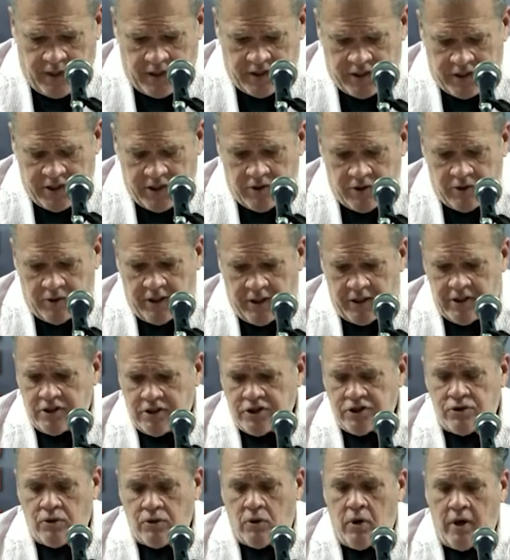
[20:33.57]
and kill and
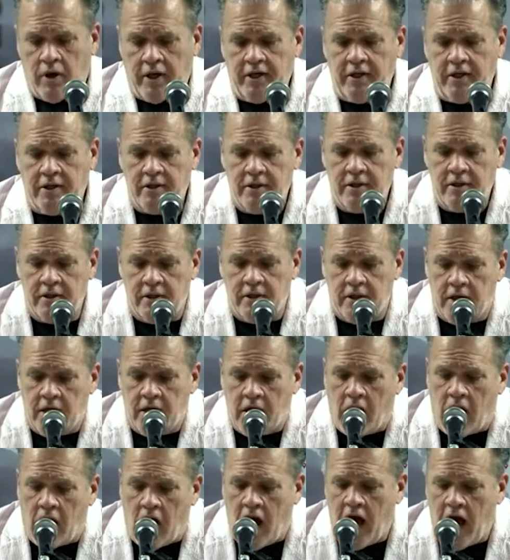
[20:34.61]
destroy.
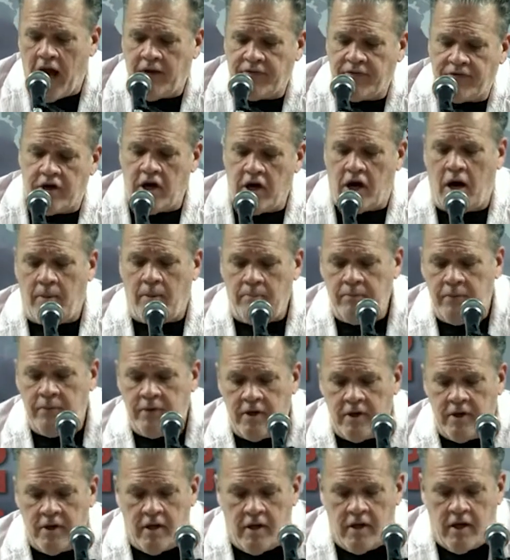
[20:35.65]
I have come
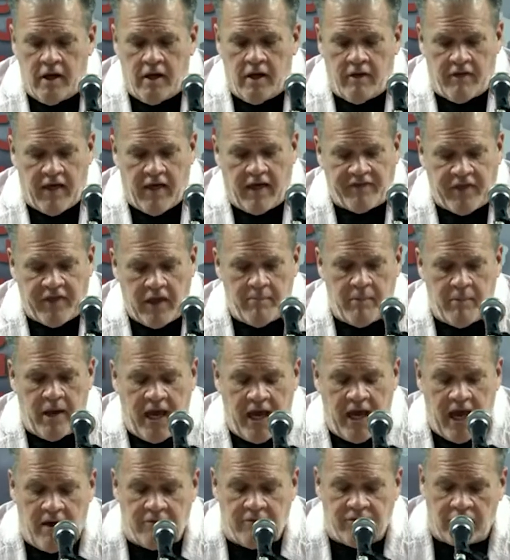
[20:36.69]
that they
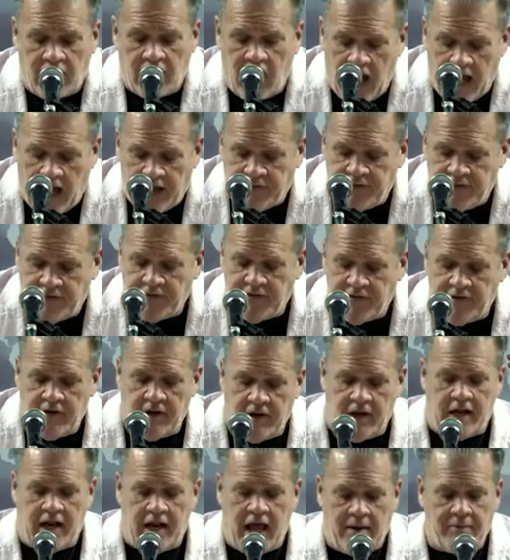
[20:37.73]
may have life
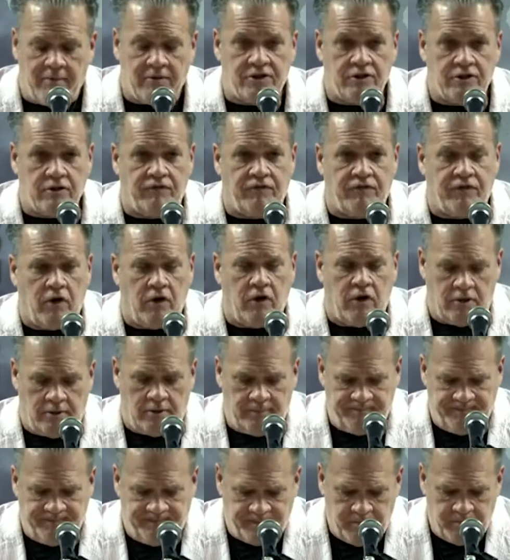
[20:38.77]
and have it to the
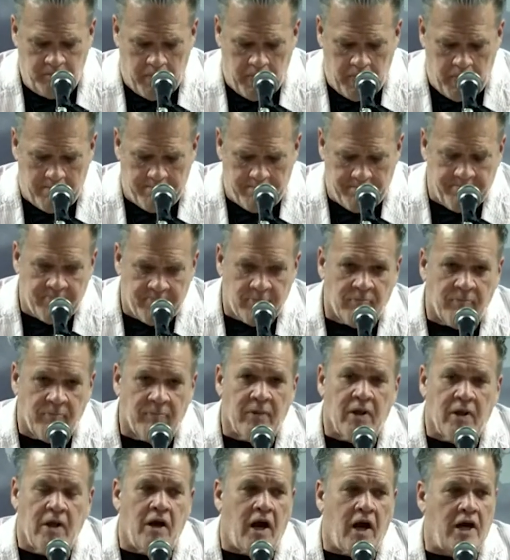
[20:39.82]
full."
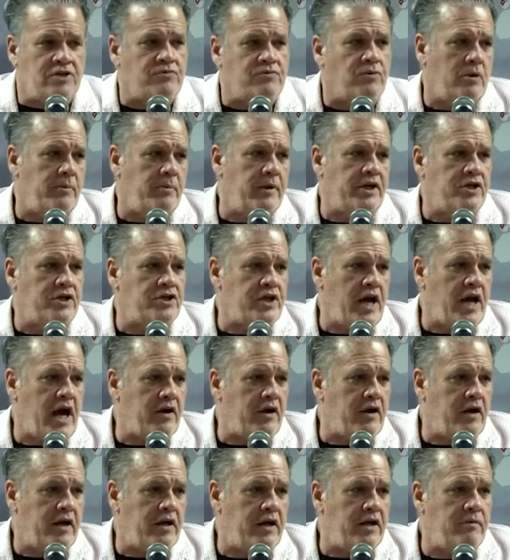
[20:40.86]
I just want to make a
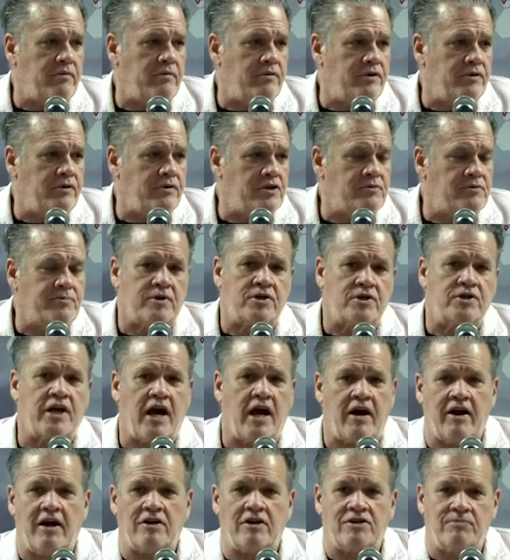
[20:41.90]
shout out. I never do this, but
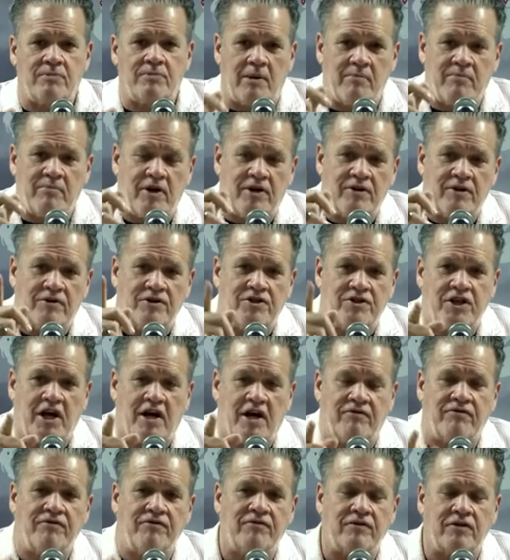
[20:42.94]
shout out to my brother,
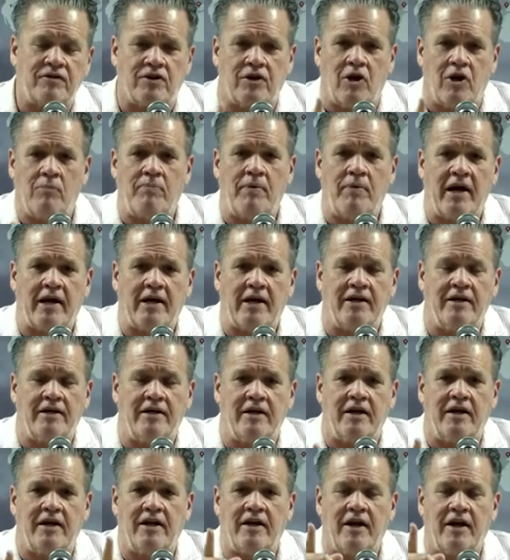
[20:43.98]
Jeff Chloupek,
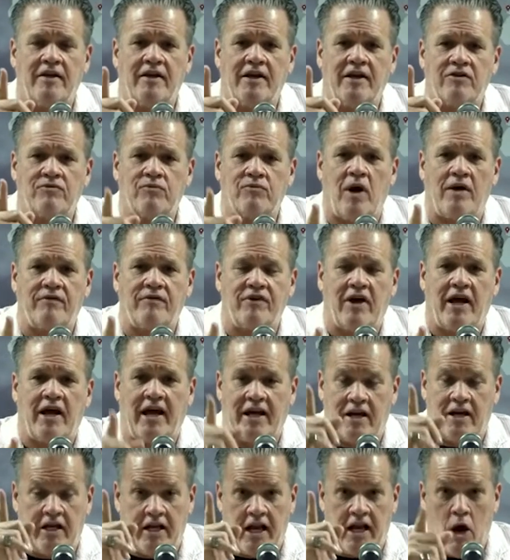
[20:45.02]
and I think his wife,
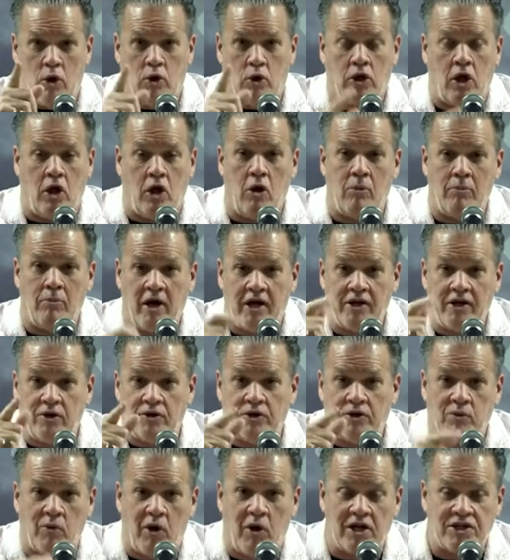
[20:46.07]
Diana, in Oklahoma. I
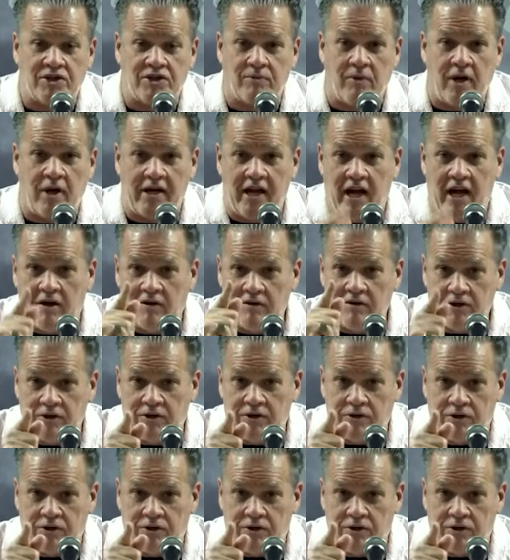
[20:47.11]
know they're watching right now.